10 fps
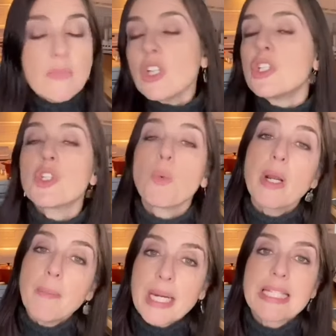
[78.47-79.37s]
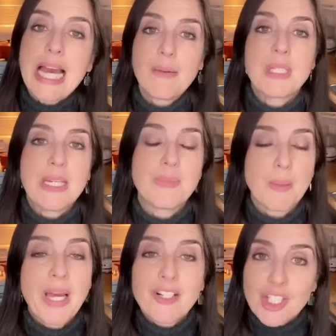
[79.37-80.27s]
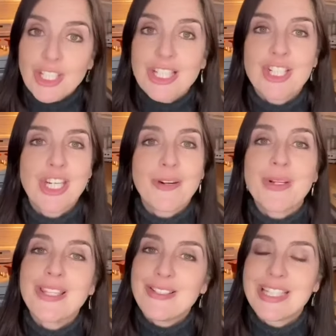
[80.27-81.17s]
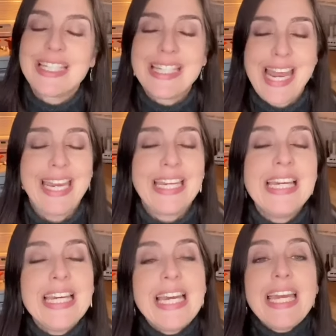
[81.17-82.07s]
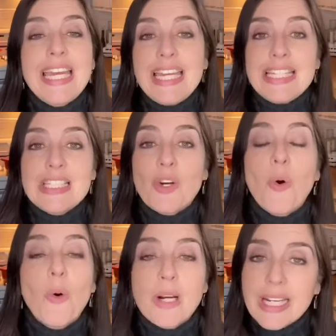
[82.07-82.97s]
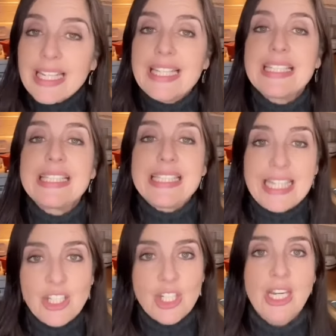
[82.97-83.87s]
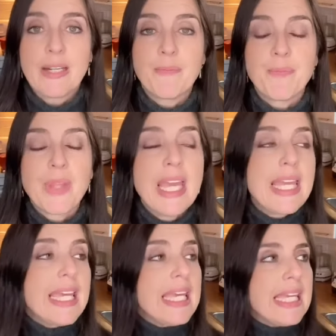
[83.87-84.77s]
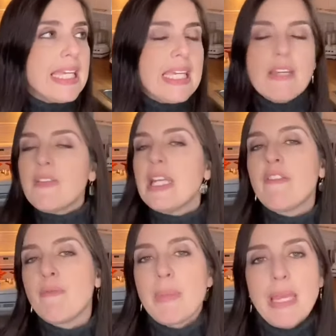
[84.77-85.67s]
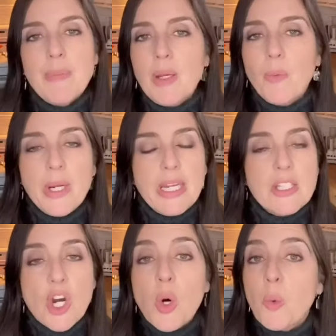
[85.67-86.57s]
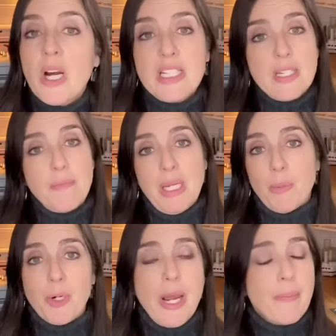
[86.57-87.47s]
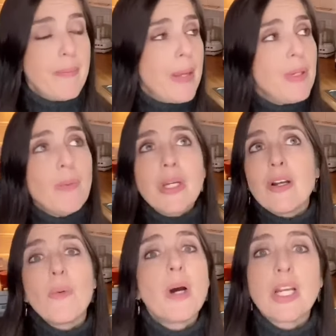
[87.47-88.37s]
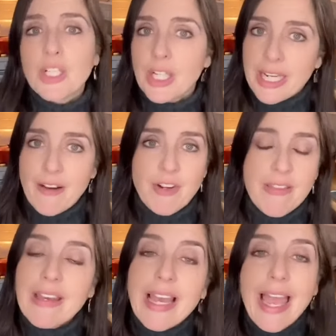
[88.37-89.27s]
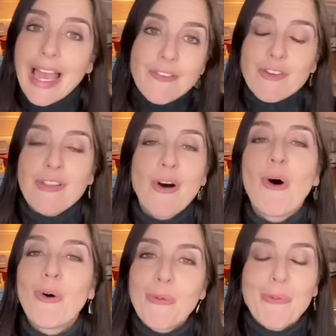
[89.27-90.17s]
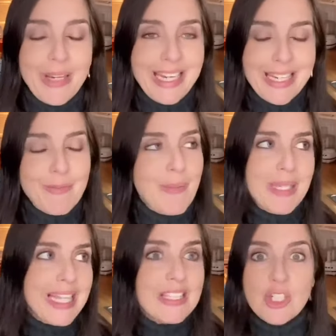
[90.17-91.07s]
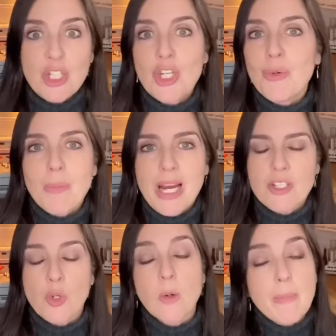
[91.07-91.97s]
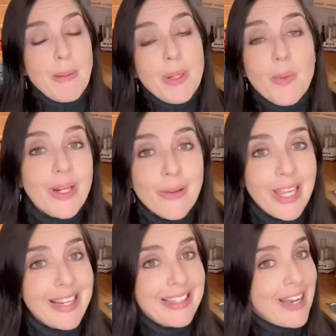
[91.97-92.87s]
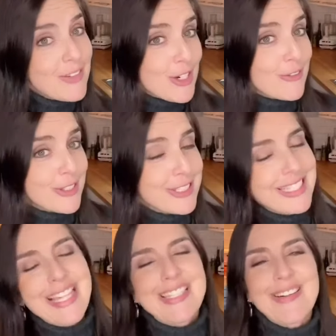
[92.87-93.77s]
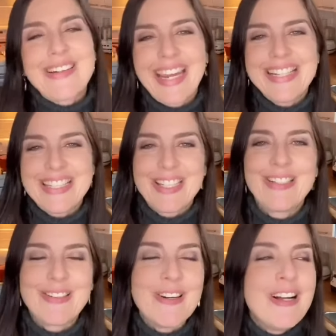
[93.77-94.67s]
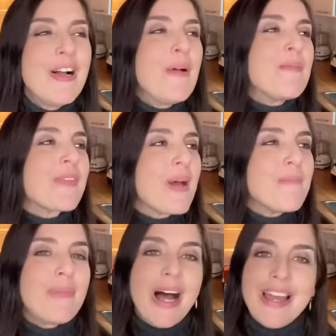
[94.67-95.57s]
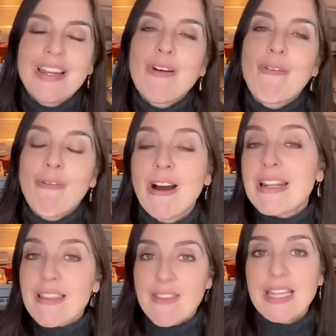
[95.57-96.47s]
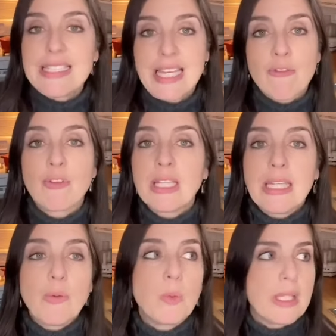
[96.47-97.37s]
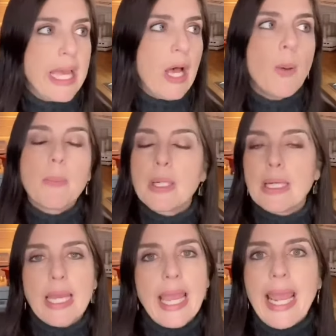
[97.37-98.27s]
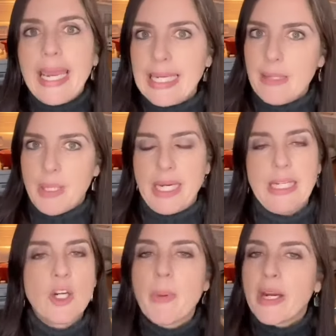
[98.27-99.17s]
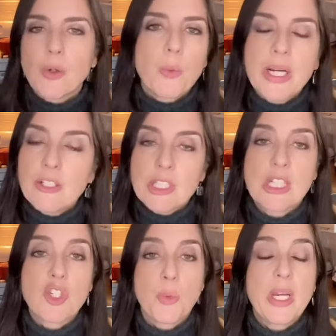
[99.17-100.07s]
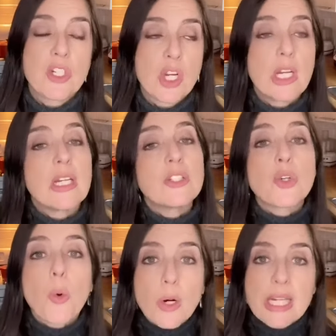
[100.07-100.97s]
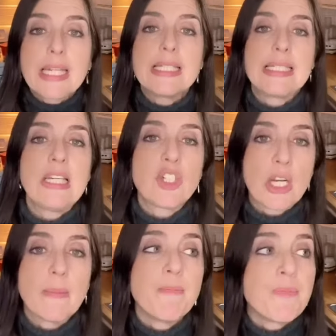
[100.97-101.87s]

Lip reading: So one of my top tips I'm actually going to share with you today is organization. Even if maybe we don't want to meal prep, maybe we don't want to cook everything ahead for the whole week, maybe that's too much, or maybe we don't like leftovers, that's okay too. But one of the things that really will help anybody, no matter what your situation, is organization.